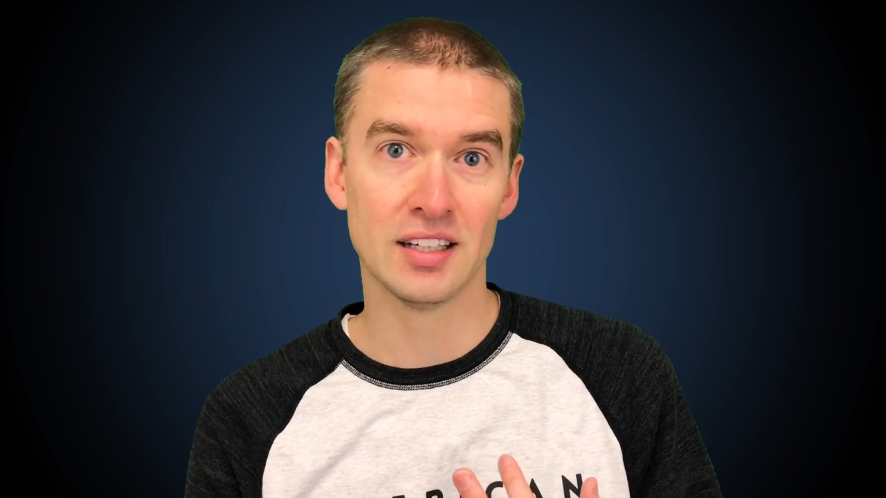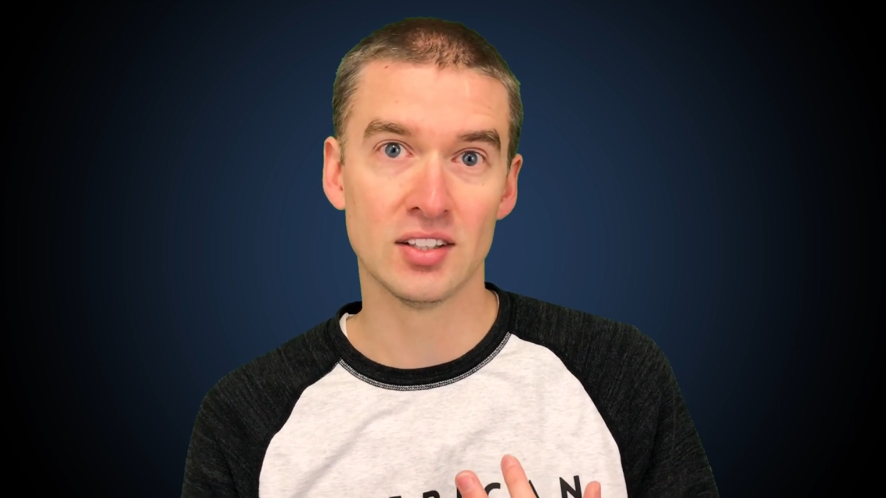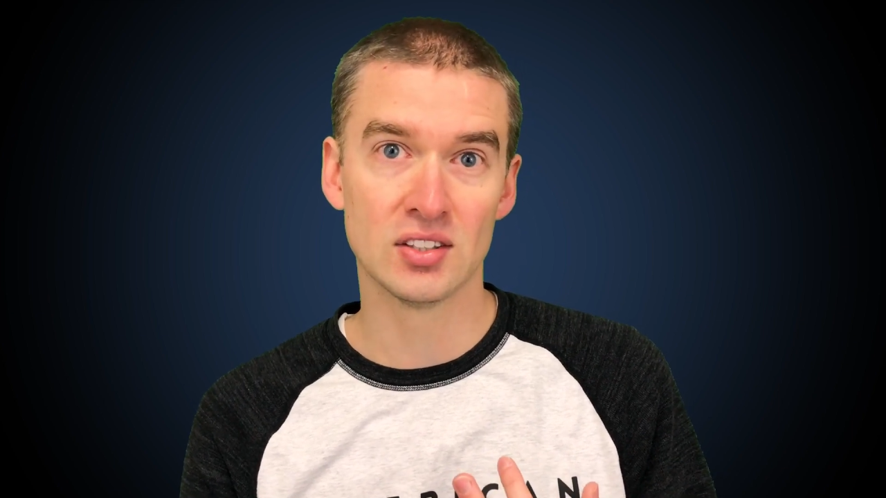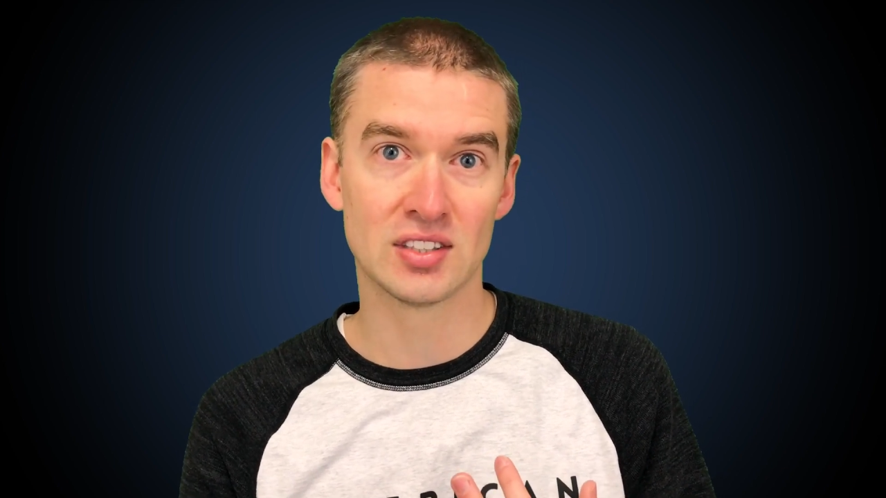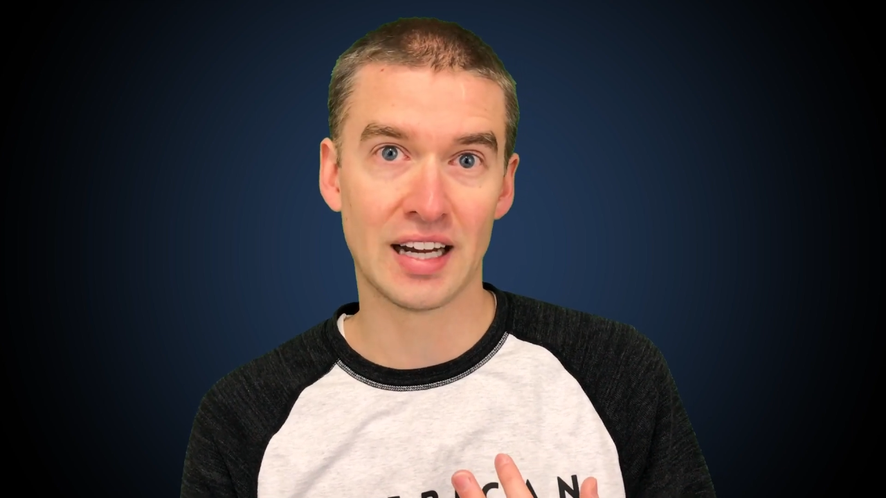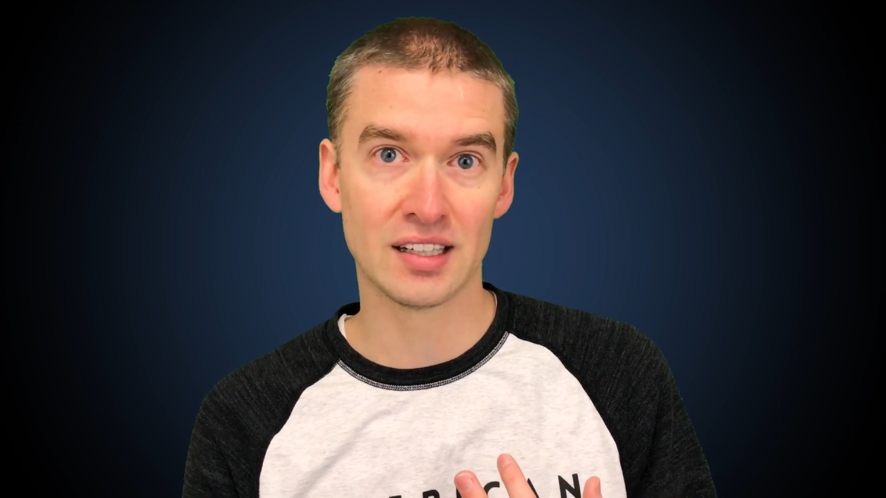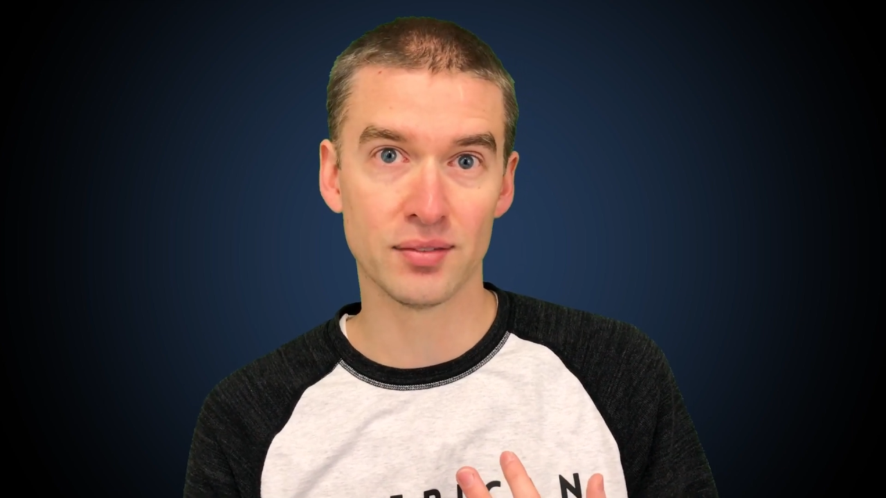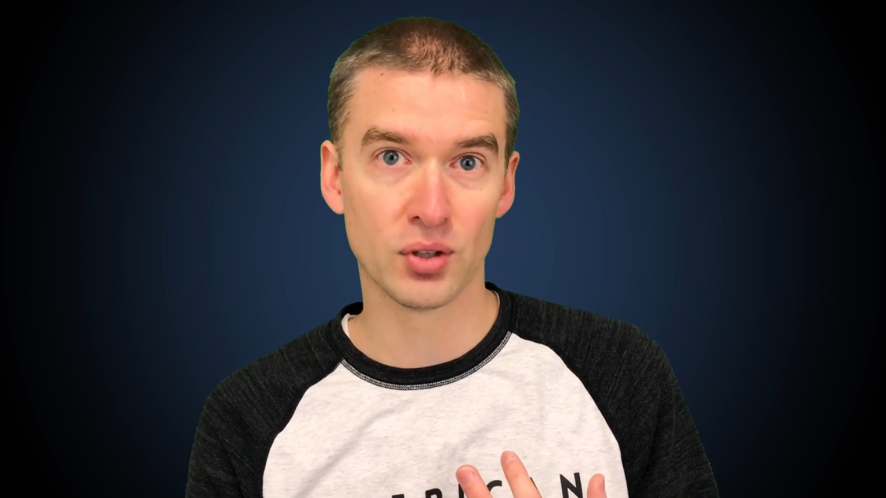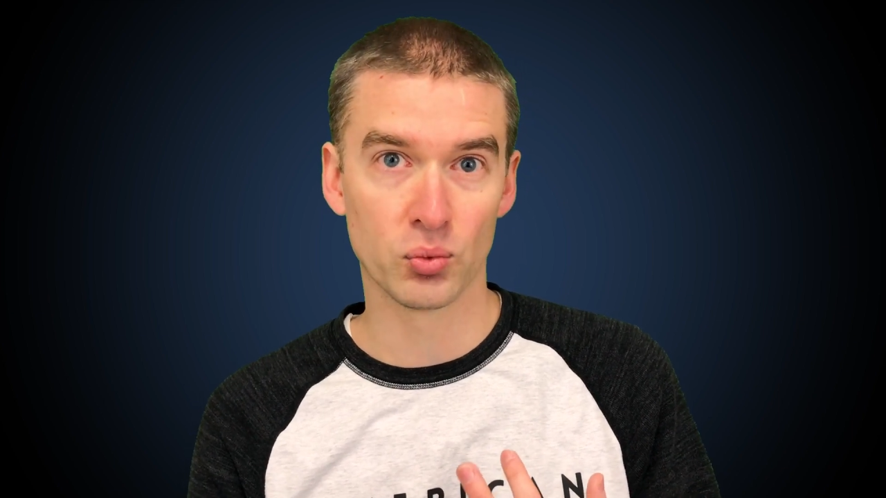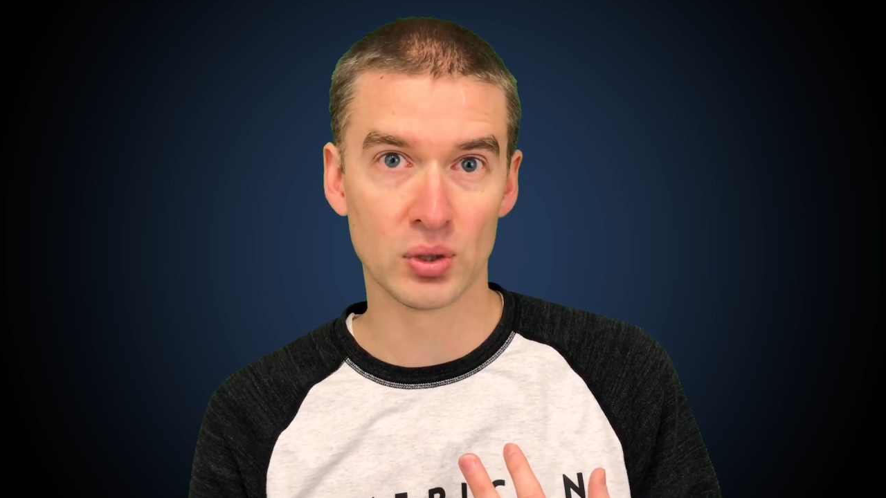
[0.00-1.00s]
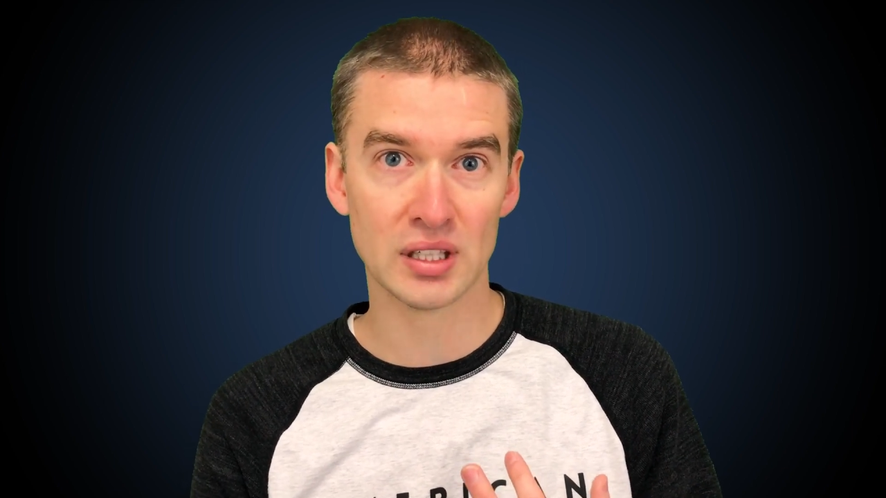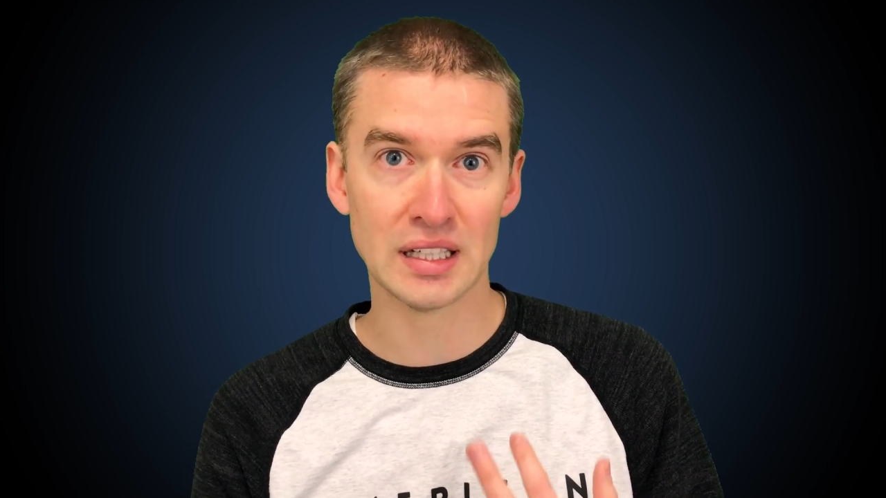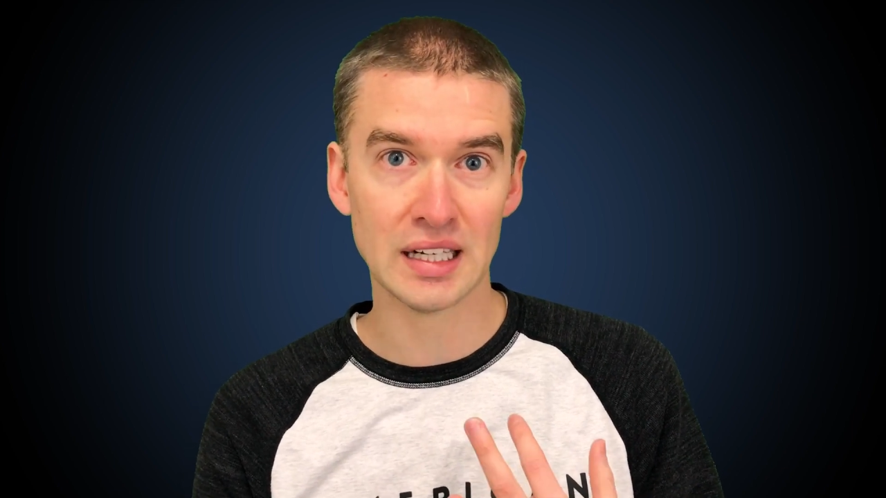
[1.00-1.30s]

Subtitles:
is I live in a really